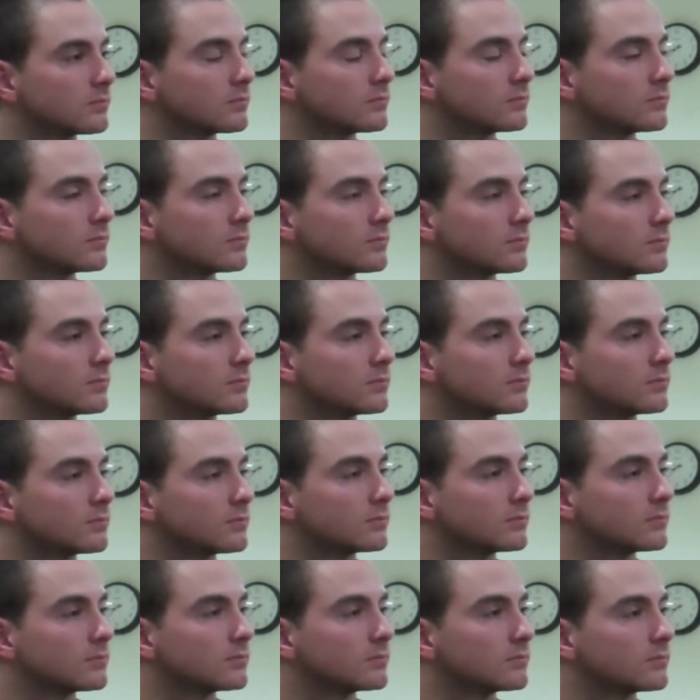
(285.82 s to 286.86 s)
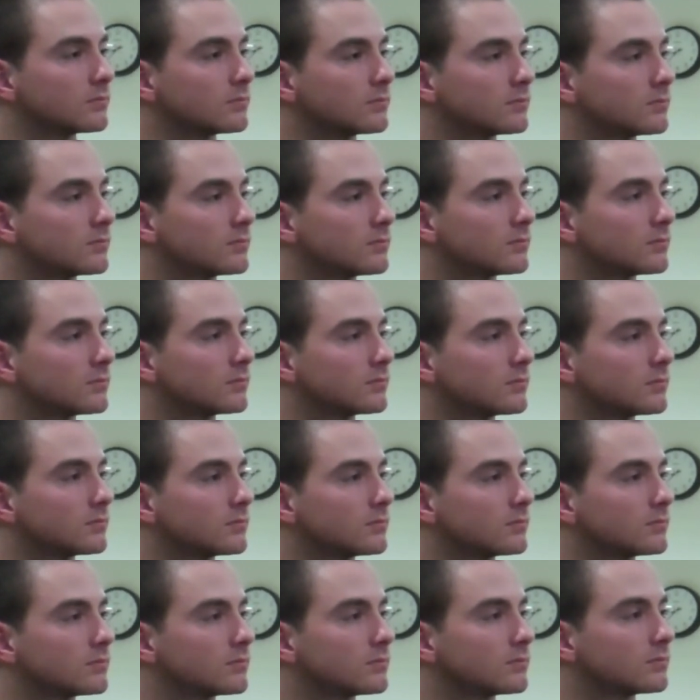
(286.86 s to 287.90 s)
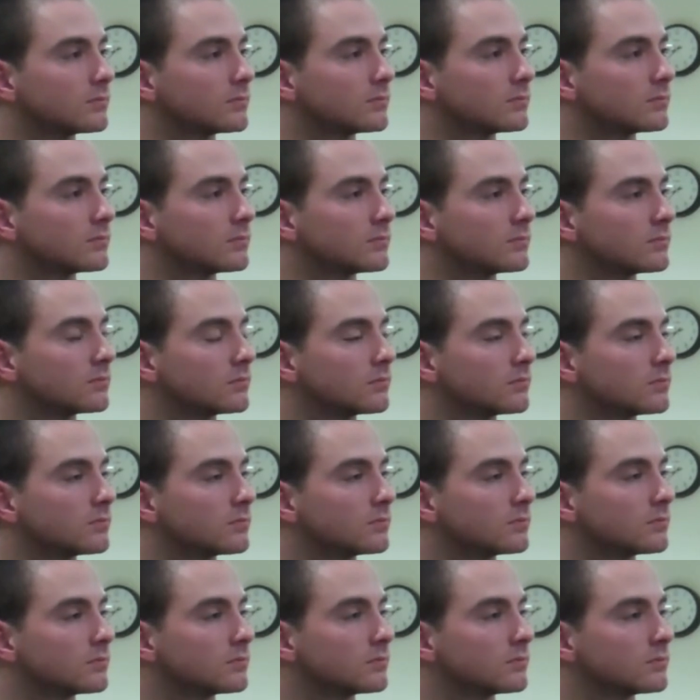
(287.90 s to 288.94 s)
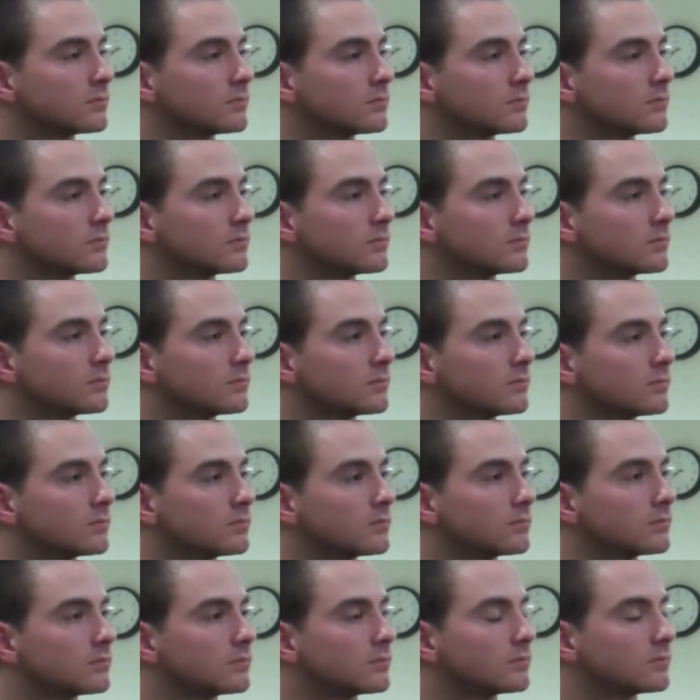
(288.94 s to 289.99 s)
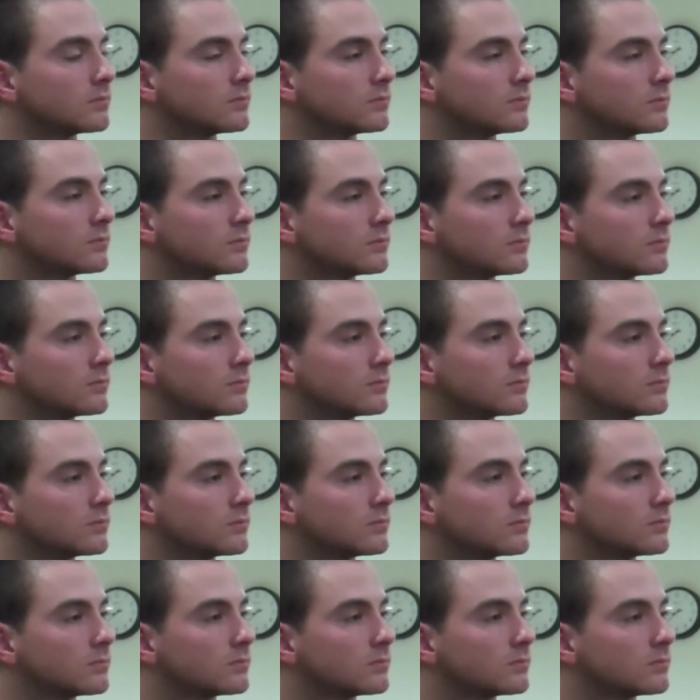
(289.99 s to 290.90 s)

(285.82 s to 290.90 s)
No words are spoken by the person on screen.